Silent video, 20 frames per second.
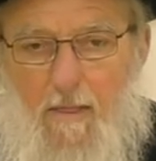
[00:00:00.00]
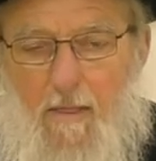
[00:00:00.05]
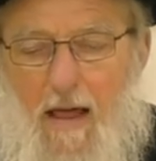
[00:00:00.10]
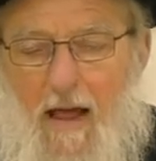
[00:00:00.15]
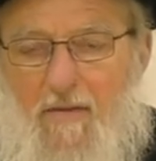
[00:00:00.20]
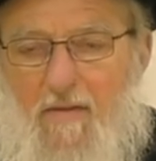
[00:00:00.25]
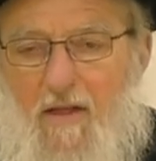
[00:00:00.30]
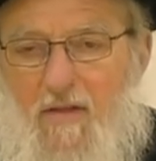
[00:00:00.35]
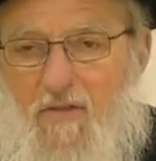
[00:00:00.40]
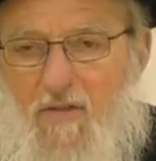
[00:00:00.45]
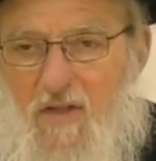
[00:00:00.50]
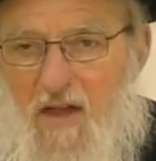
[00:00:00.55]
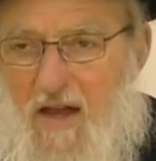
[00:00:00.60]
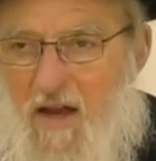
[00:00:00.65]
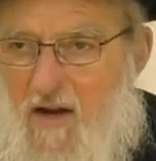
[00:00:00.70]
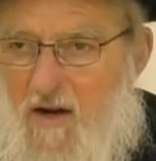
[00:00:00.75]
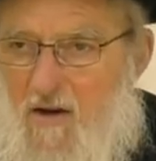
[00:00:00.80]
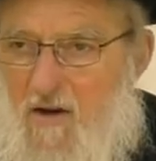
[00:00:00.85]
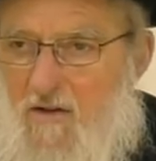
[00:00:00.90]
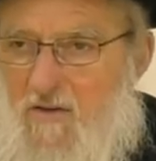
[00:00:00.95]
and that
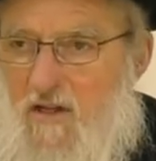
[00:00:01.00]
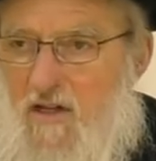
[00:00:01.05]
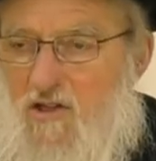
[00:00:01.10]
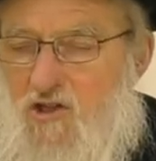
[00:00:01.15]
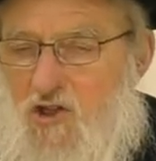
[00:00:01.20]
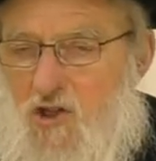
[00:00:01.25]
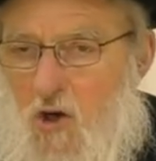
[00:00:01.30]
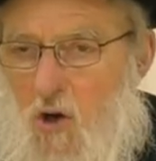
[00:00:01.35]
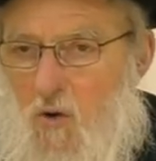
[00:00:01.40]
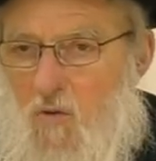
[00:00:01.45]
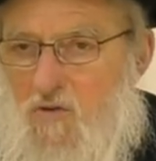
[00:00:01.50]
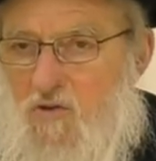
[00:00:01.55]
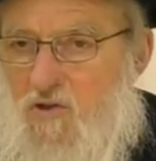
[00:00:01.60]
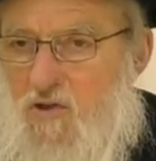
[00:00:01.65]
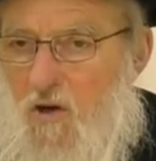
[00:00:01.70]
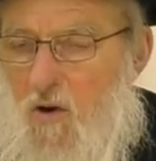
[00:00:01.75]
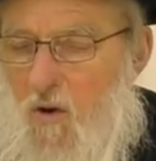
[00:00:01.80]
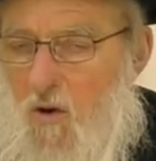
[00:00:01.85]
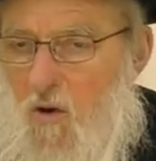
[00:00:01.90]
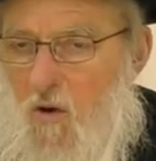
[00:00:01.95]
there they chose
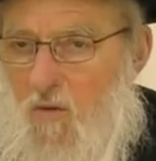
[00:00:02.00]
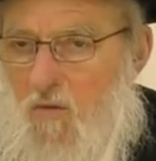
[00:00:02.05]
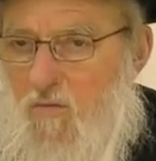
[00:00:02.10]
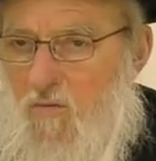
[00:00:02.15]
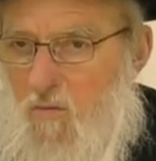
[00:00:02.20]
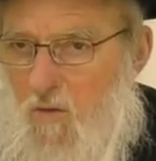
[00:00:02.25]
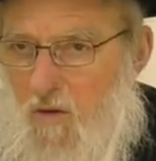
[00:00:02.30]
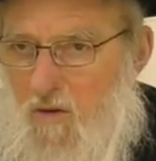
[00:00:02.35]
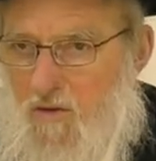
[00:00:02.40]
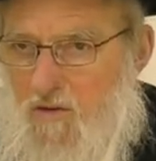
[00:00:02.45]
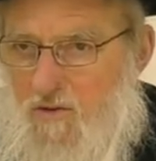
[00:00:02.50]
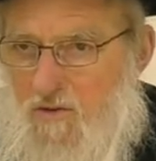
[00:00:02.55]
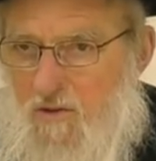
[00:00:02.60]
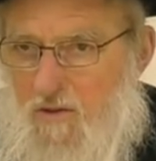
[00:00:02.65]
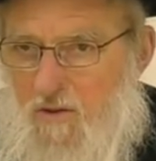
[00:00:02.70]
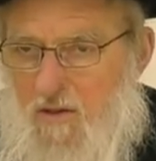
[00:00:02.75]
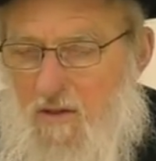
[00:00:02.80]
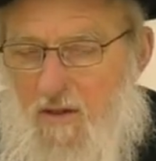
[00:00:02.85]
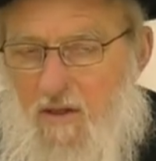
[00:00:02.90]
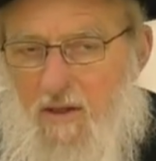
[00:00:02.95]
their own words.
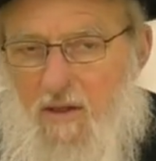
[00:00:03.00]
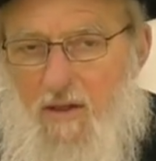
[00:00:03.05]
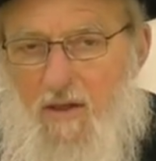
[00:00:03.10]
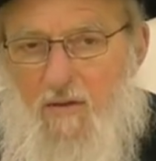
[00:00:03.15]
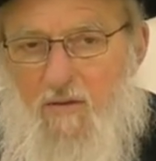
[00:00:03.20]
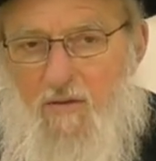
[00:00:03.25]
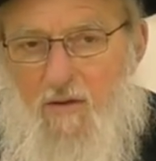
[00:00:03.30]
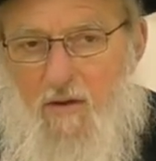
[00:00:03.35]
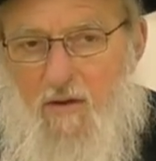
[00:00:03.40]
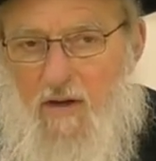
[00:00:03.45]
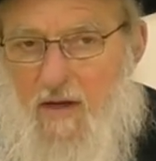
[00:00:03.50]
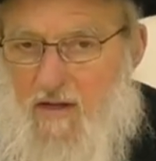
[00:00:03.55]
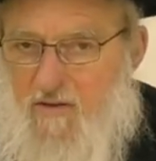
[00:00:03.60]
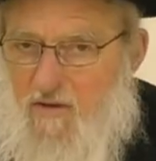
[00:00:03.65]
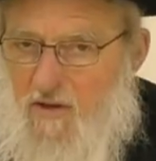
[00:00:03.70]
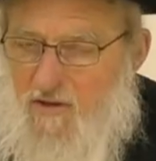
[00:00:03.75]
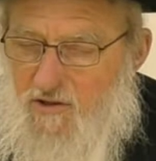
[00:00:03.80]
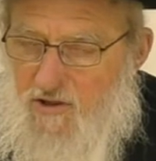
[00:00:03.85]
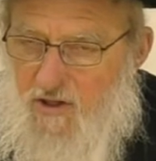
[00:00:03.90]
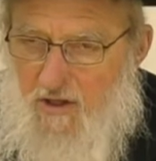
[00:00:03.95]
There is
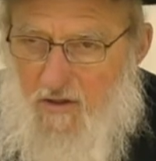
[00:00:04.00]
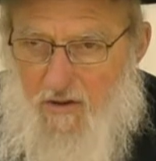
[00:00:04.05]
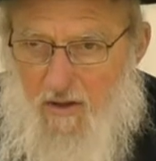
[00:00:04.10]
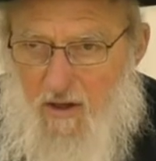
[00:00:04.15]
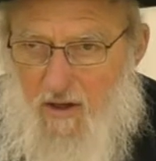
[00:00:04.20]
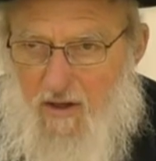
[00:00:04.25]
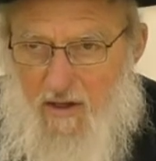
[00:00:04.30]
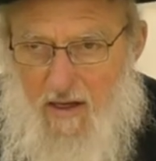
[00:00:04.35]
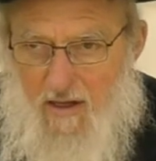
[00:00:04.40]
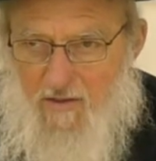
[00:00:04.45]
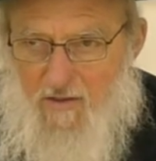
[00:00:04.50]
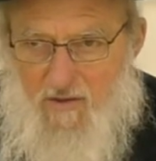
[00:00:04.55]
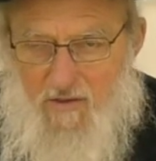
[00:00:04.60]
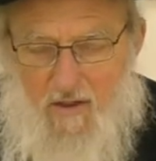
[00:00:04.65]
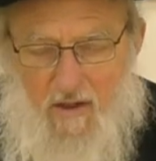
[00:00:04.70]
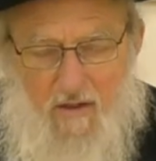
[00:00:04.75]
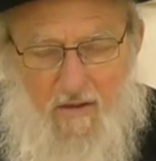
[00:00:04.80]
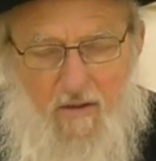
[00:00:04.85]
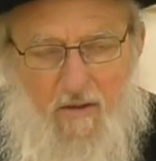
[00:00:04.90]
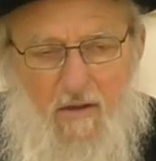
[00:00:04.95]
a shita against
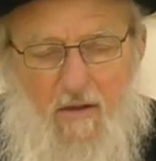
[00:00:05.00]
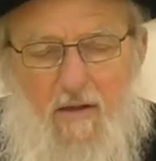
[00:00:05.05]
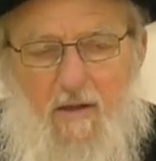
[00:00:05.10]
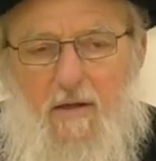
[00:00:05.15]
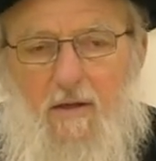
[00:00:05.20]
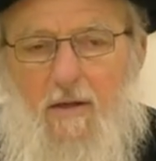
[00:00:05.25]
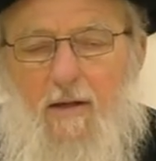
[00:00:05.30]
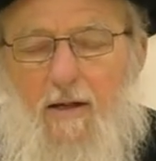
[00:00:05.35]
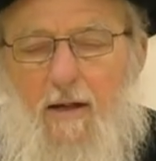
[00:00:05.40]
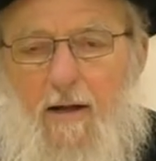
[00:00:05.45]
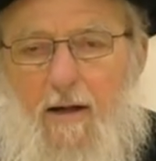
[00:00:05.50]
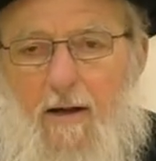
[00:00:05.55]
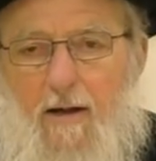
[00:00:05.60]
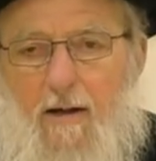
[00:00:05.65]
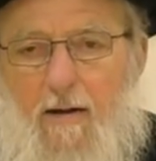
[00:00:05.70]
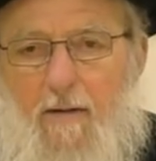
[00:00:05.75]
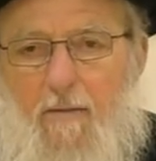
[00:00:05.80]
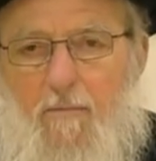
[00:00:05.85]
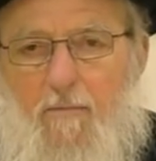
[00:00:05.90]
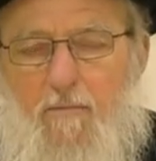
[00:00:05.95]
it.
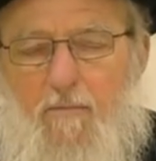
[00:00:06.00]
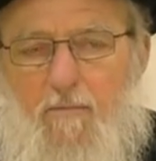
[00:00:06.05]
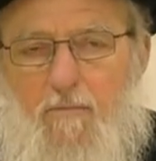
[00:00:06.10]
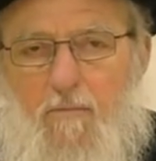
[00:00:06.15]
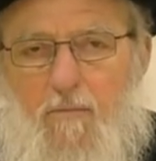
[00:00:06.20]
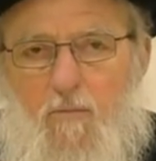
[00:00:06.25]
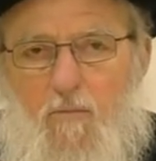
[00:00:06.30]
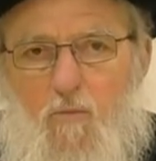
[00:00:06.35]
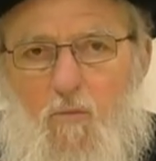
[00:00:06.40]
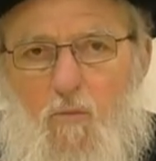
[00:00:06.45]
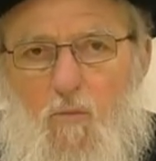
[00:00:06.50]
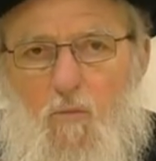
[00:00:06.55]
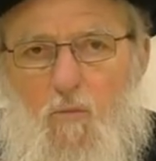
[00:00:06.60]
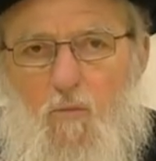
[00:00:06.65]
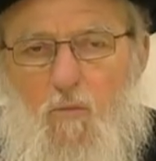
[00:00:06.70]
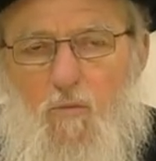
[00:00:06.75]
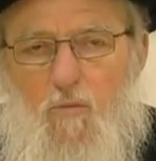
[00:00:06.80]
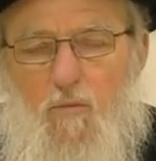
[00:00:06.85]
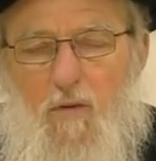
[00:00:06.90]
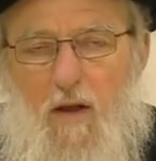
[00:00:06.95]
I
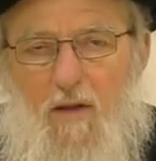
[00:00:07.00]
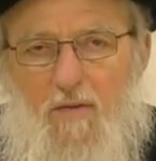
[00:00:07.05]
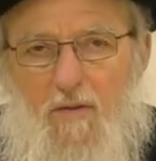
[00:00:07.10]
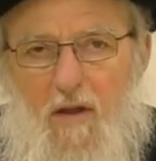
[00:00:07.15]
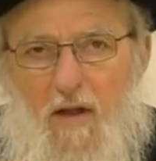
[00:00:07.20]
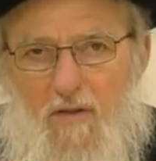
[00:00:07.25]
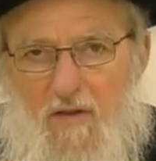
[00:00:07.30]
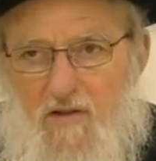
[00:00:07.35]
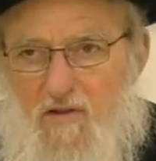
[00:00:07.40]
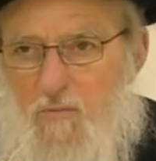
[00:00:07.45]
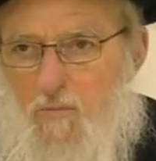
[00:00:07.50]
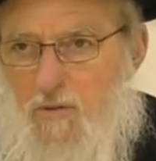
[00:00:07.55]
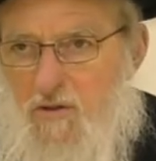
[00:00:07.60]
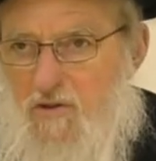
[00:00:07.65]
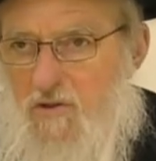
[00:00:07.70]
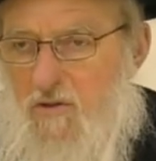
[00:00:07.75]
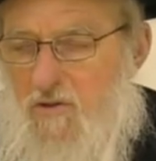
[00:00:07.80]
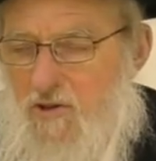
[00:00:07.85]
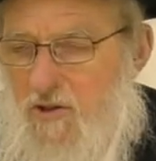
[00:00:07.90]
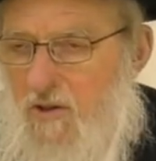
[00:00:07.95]
think it's a
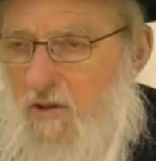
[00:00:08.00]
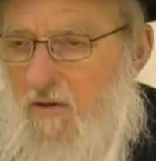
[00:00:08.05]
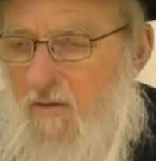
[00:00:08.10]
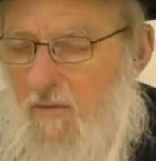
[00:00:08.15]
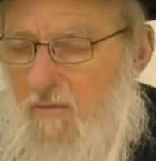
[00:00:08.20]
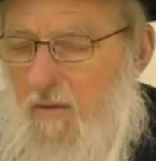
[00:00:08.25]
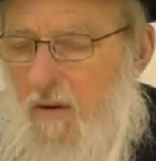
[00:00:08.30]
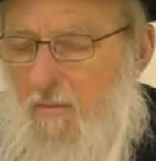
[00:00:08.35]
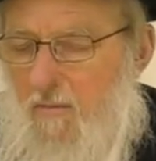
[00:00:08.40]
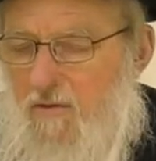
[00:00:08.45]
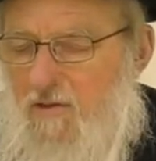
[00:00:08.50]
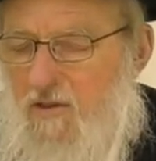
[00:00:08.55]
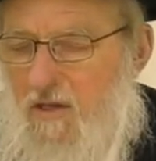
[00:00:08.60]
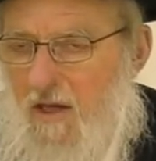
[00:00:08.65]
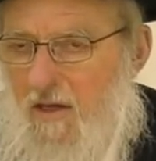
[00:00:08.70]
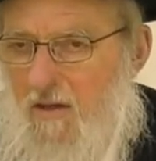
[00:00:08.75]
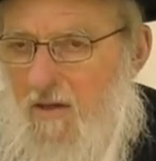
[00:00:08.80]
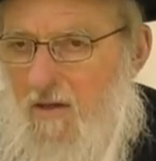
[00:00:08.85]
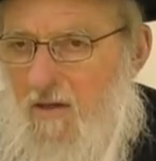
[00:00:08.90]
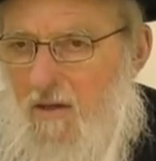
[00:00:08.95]
brisker shita, if I'm not
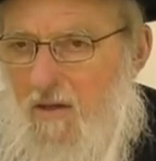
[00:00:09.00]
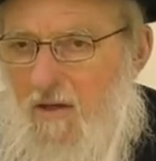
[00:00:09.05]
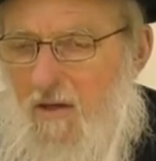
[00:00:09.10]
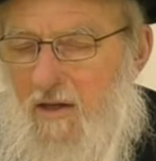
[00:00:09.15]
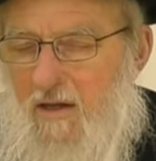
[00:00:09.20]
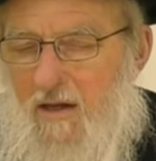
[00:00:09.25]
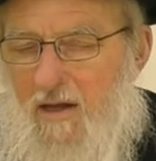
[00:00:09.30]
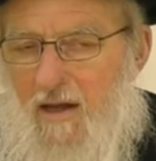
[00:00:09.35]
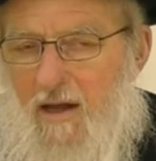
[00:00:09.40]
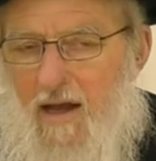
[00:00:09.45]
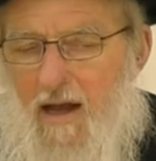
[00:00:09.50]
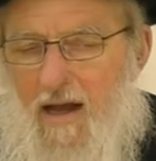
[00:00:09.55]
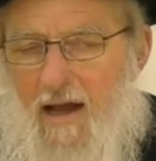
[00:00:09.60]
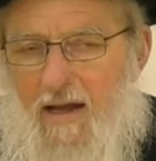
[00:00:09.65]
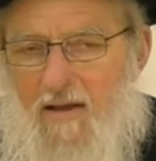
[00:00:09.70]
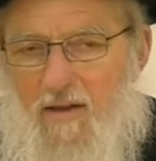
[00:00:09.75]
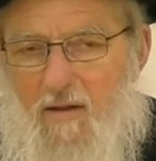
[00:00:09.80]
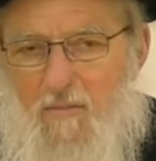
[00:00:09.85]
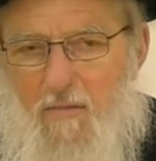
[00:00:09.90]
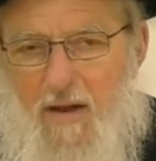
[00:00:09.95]
mistaken,
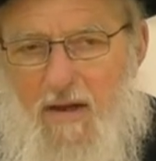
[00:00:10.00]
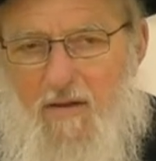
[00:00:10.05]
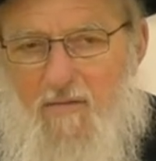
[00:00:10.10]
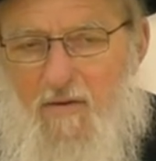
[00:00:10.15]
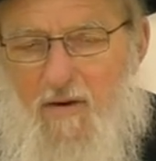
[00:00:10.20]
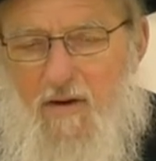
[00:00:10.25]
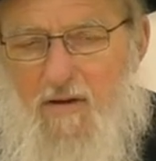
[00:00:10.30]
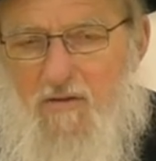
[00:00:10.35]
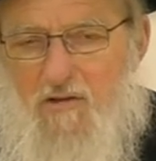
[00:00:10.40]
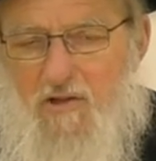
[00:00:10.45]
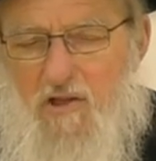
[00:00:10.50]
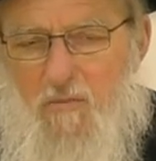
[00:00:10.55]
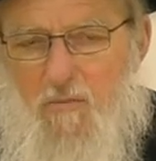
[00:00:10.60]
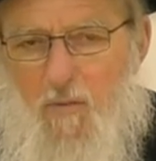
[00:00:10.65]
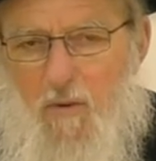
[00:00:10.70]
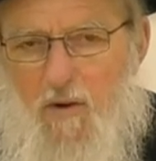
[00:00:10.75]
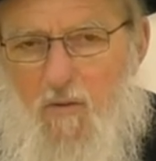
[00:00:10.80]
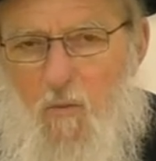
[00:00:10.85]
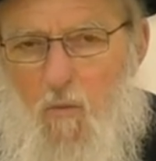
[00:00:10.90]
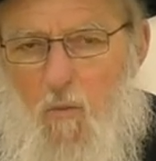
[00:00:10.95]
and they make a very interesting
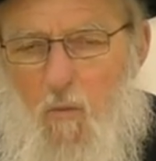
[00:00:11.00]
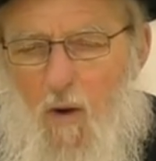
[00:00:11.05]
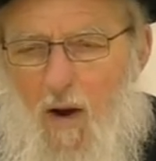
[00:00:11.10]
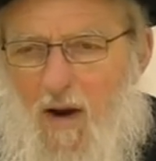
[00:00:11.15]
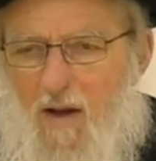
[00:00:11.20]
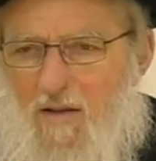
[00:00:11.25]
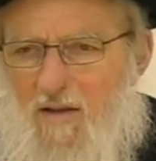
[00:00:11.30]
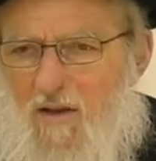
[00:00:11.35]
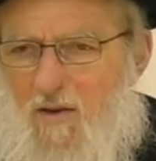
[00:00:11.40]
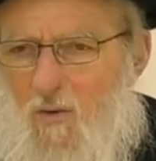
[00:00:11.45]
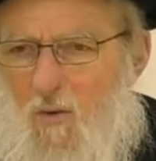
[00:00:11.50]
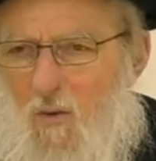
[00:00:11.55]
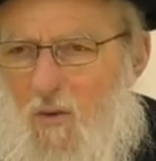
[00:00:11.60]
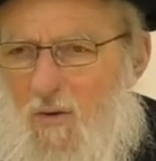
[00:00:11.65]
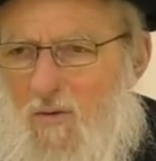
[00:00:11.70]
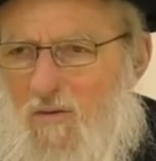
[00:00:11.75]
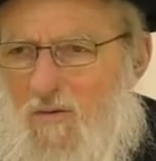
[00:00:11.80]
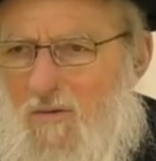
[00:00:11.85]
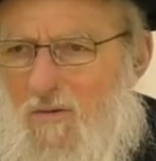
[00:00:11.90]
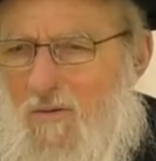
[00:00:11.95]
point. Why are they
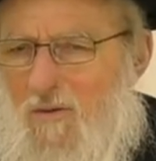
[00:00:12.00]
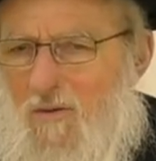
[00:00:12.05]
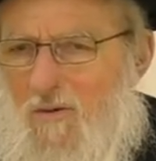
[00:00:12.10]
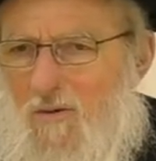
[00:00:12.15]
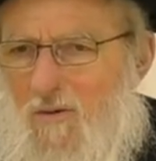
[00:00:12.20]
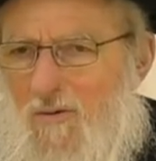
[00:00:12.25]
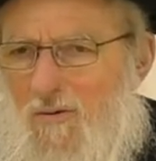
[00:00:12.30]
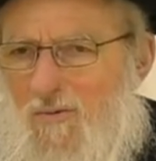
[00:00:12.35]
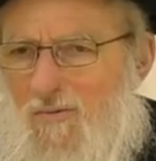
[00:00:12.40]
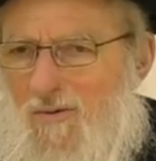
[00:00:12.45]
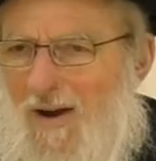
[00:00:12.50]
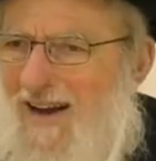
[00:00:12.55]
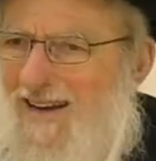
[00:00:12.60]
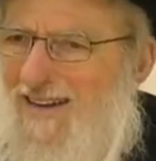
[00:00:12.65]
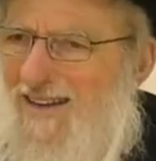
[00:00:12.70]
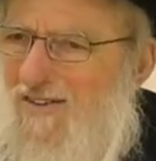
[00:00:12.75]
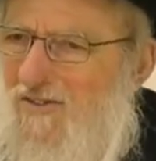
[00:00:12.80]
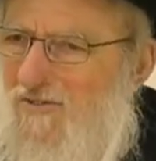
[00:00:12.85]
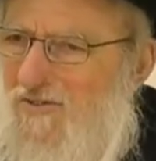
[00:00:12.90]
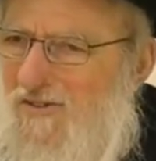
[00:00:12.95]
called
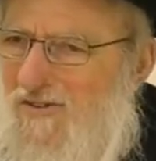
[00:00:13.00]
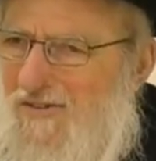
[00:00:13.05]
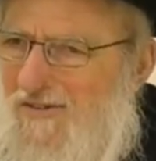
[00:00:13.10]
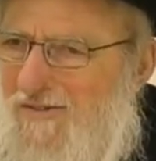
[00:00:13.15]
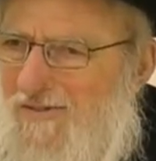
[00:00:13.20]
writings?